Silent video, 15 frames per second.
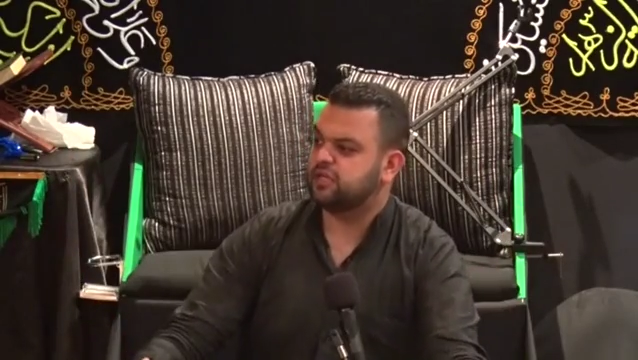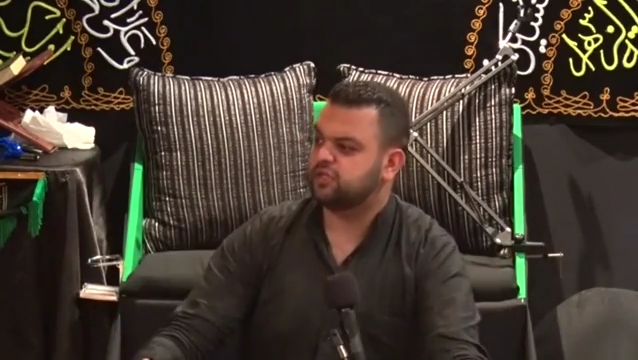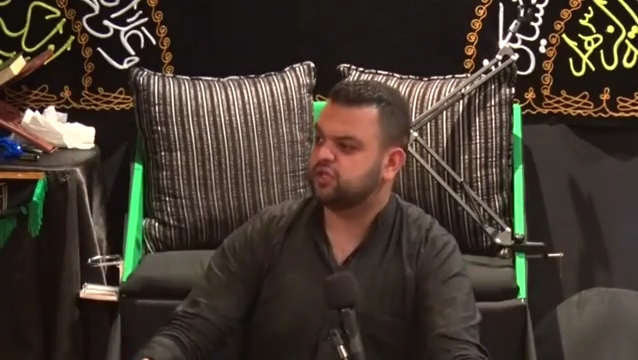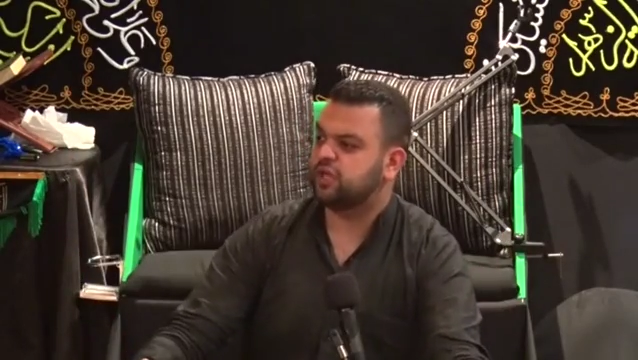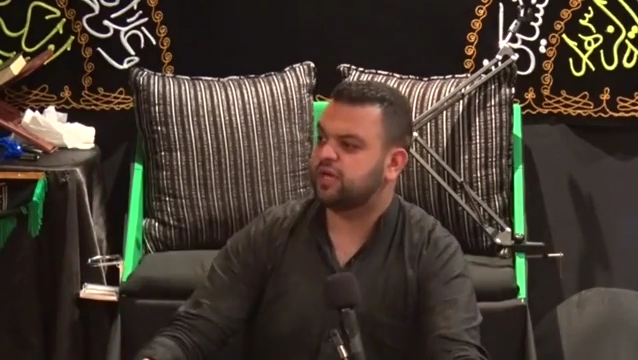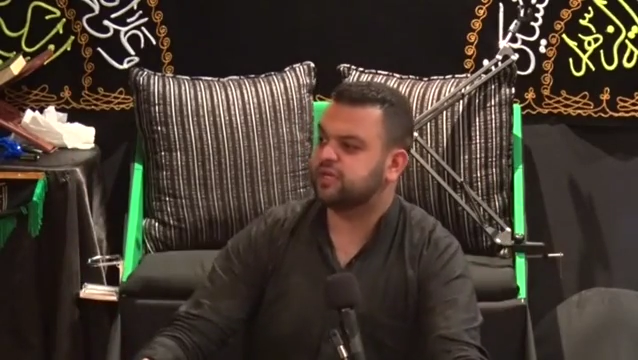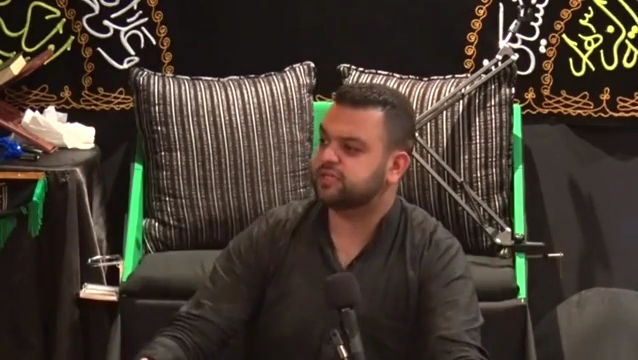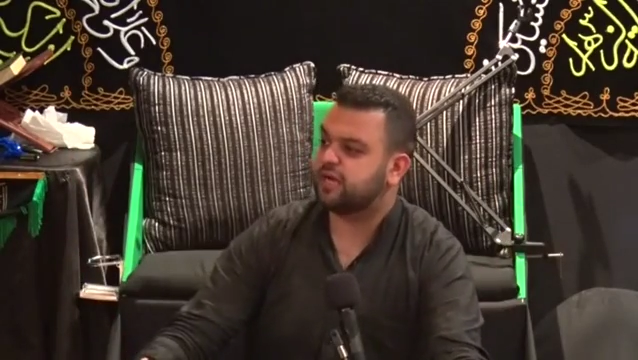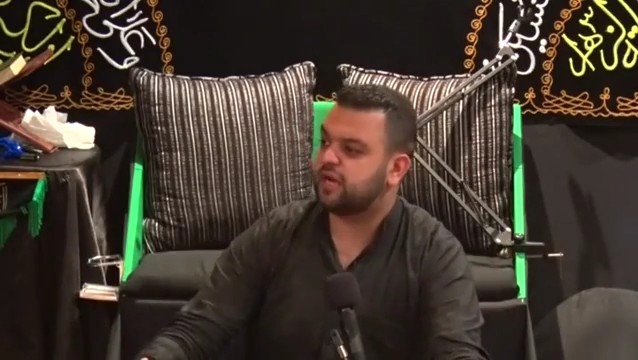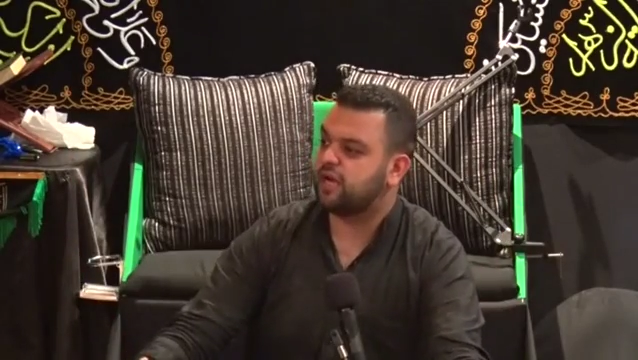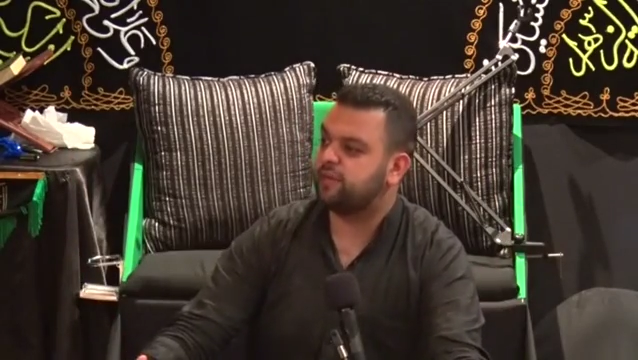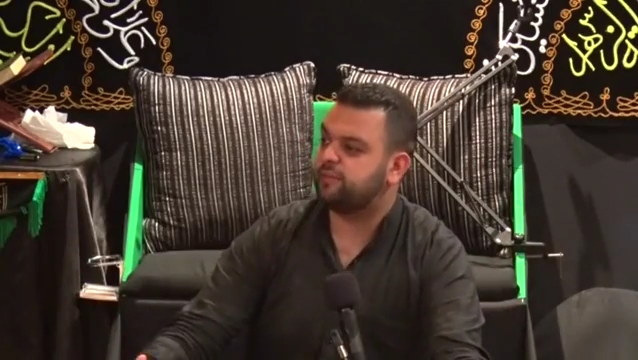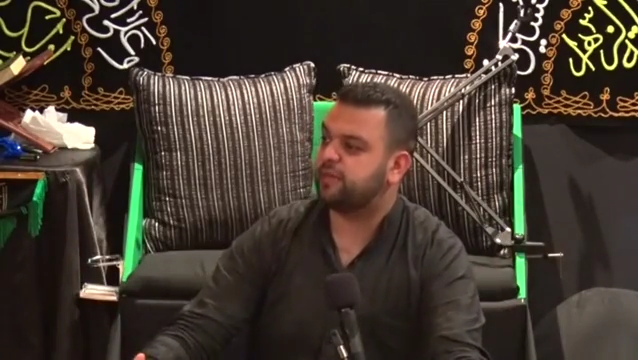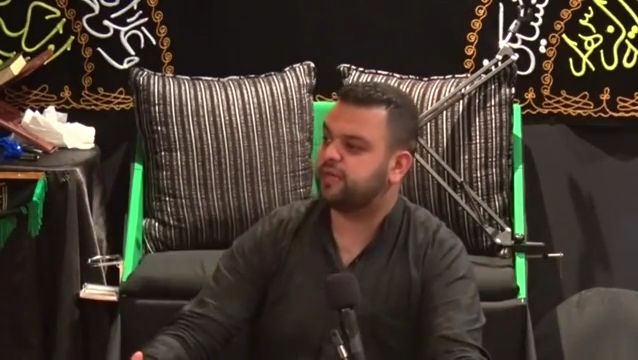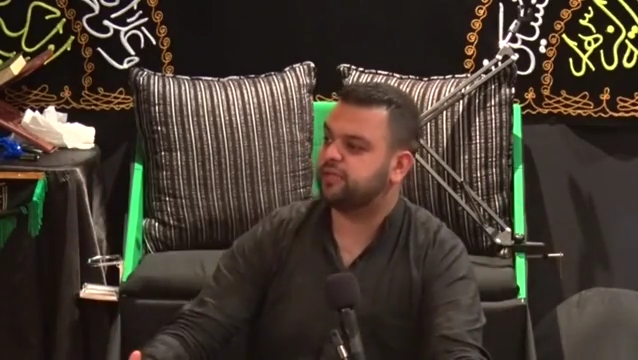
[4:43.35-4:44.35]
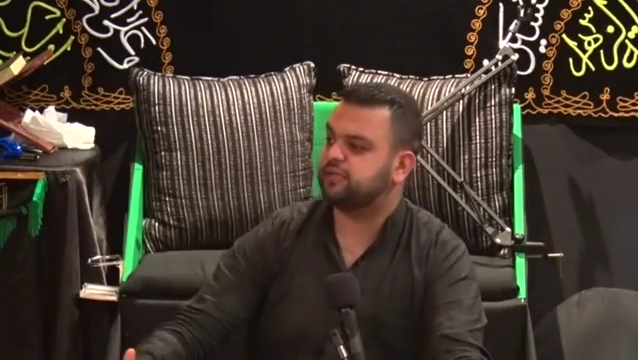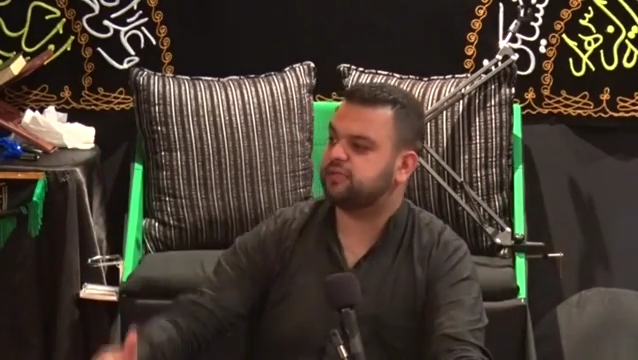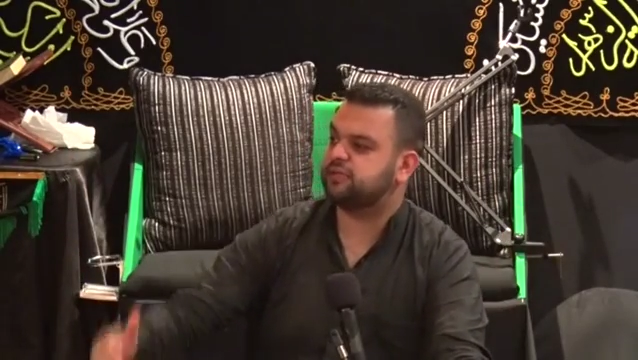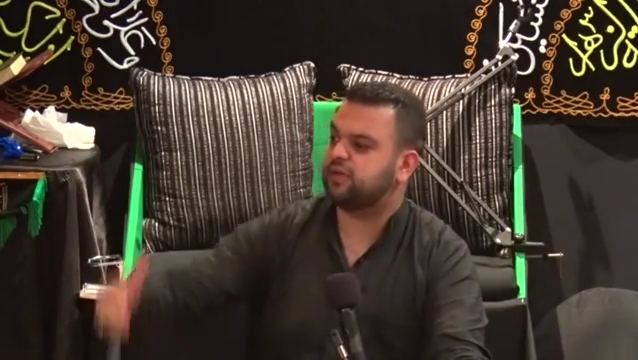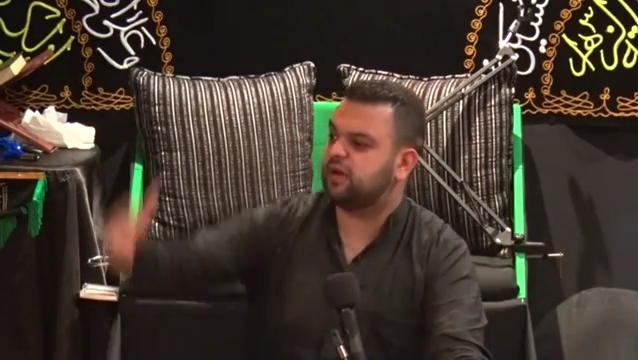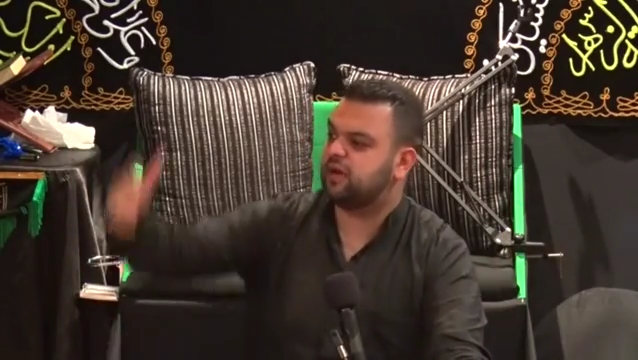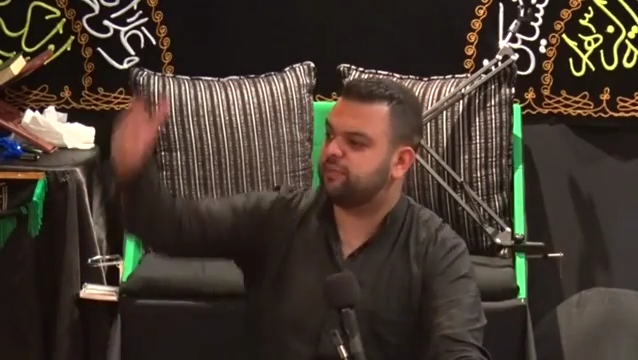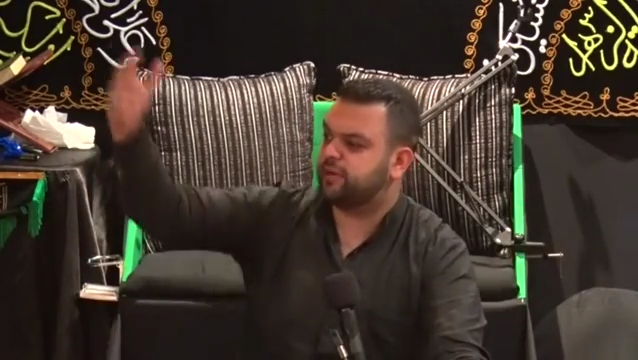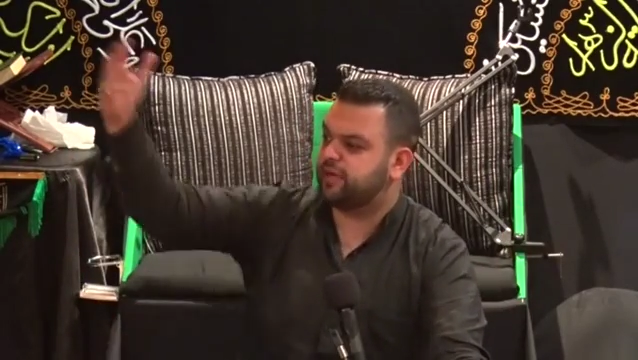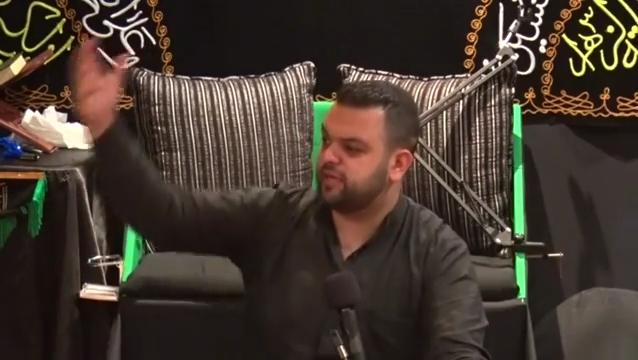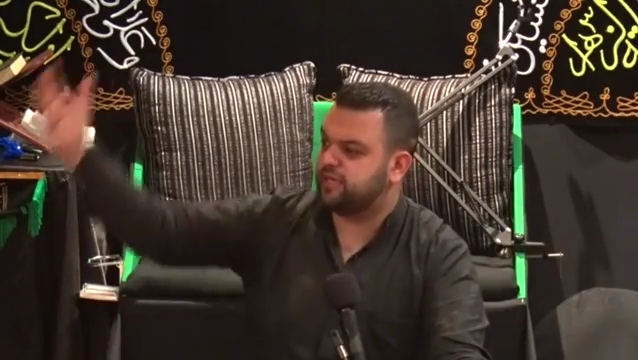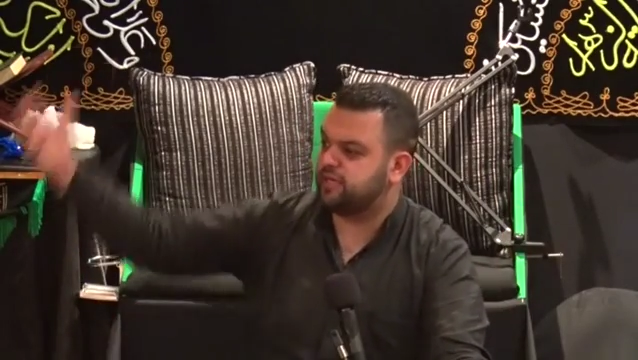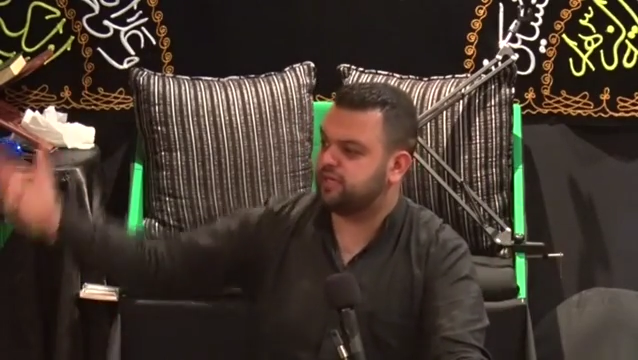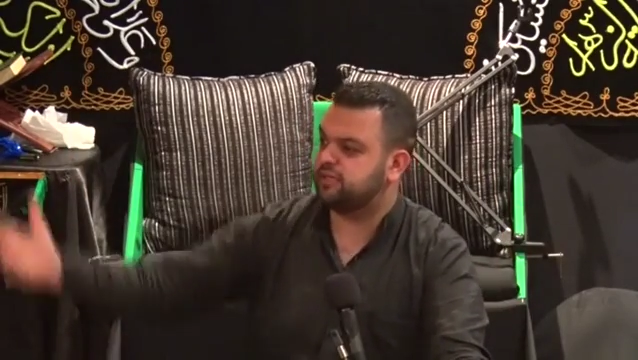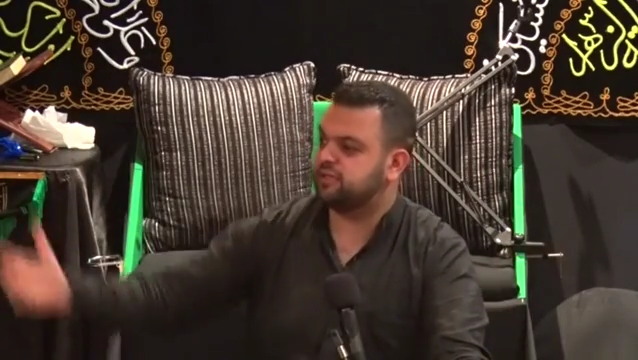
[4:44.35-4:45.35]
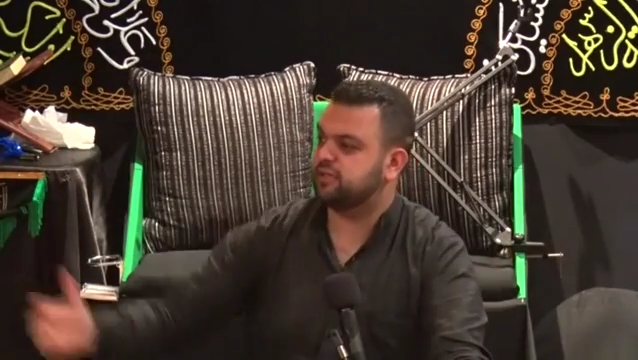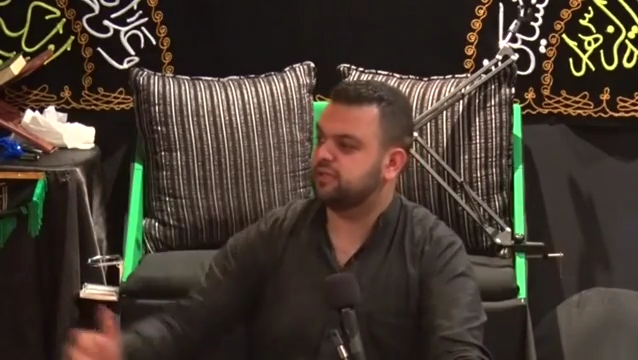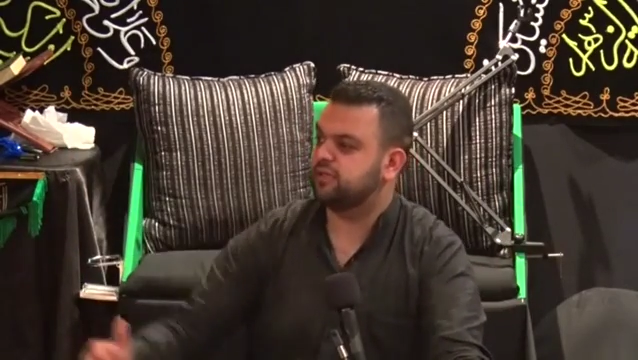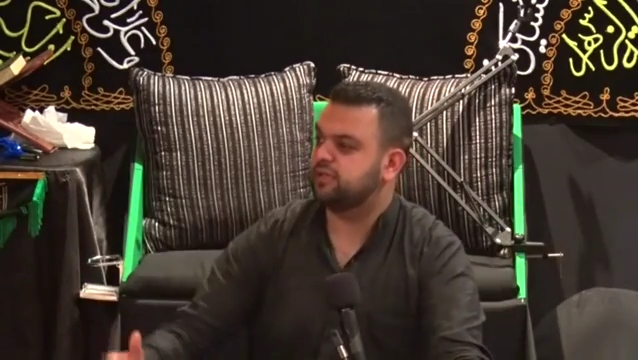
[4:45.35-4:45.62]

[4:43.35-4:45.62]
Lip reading: the Ashaba and the Tabi'een.